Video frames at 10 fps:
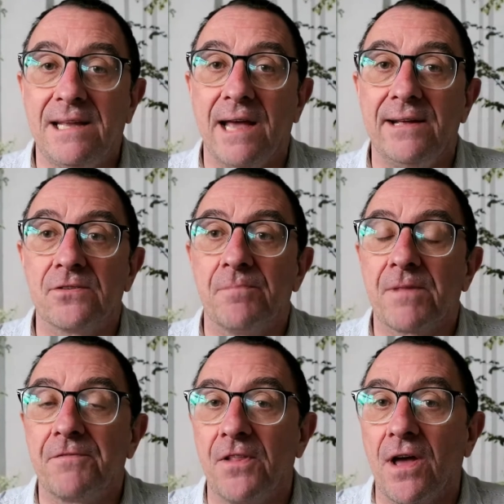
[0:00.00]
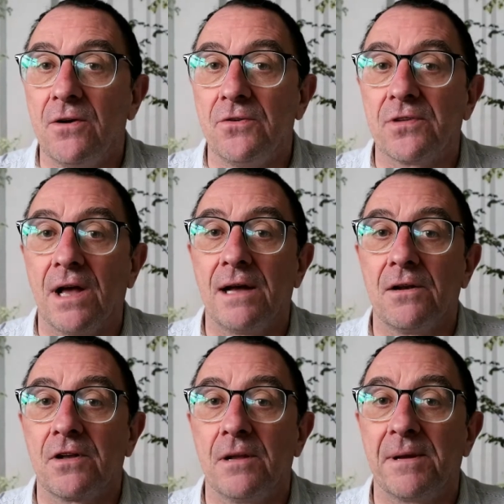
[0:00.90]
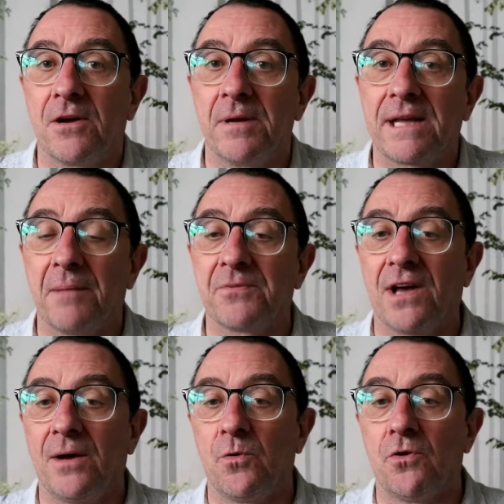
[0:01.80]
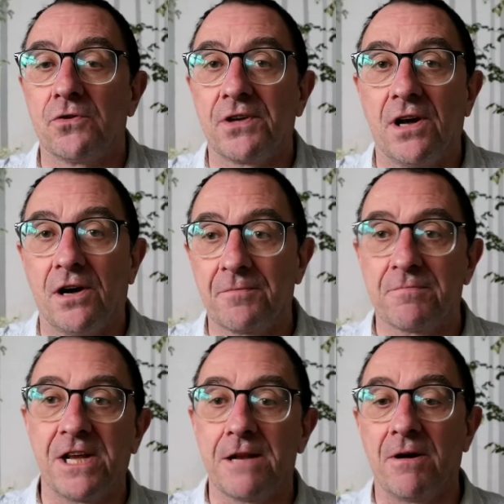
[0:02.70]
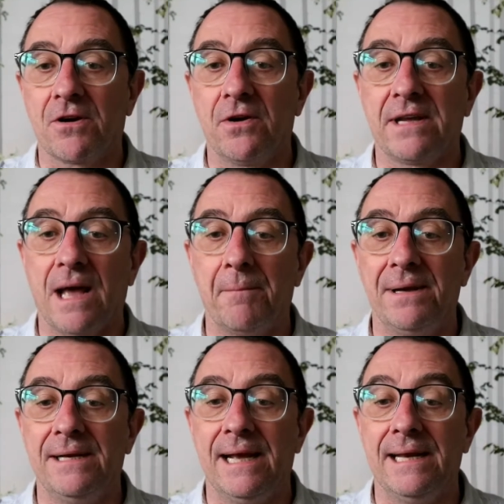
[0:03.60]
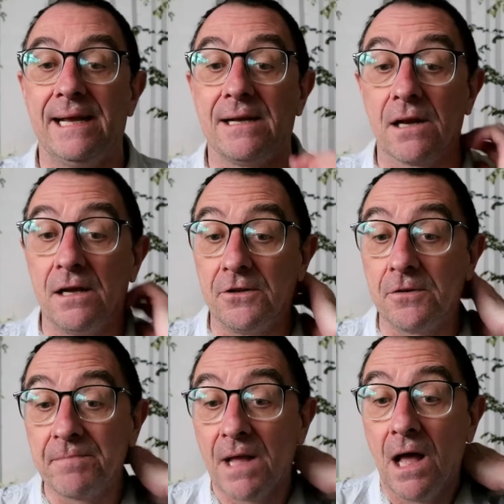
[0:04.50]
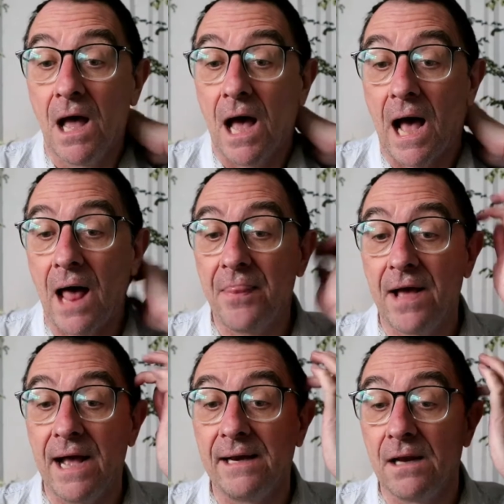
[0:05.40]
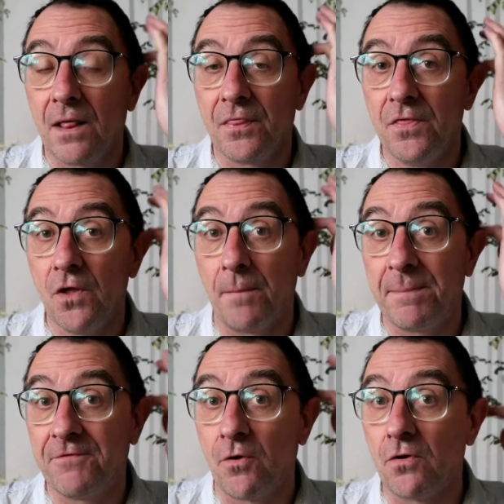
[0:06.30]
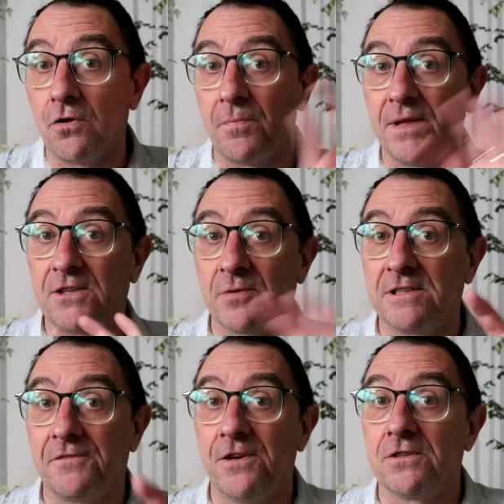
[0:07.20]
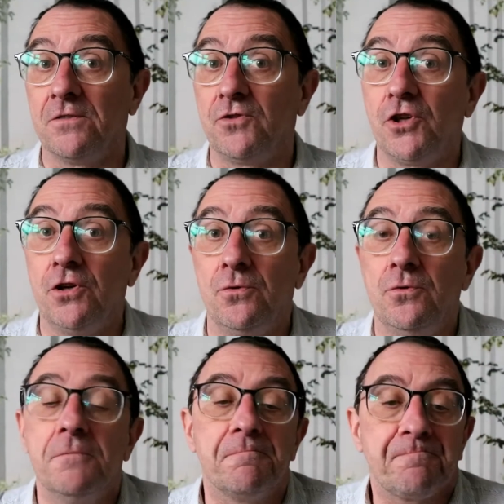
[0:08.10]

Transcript: date for those looking at becoming a campsite warden or thinking about going camping in England. And then not before the 21st of June.